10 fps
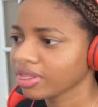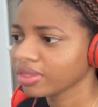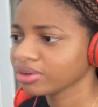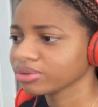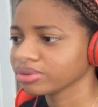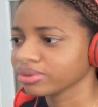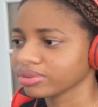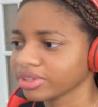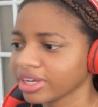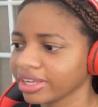Oh,
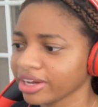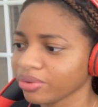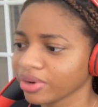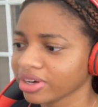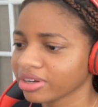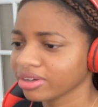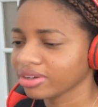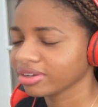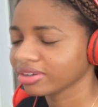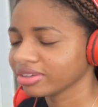that leg work.
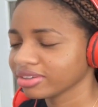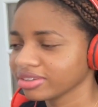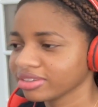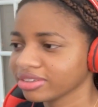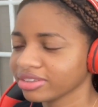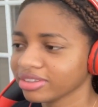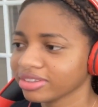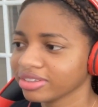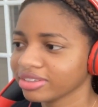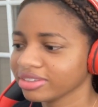Oh,
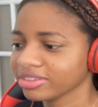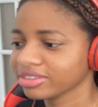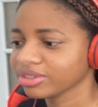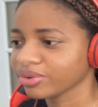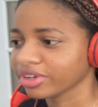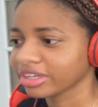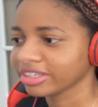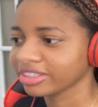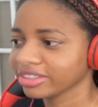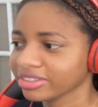so good.
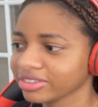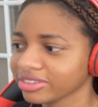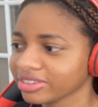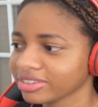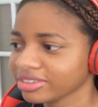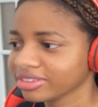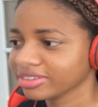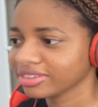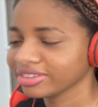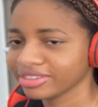
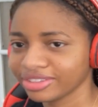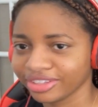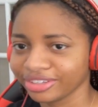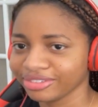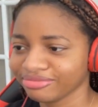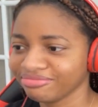The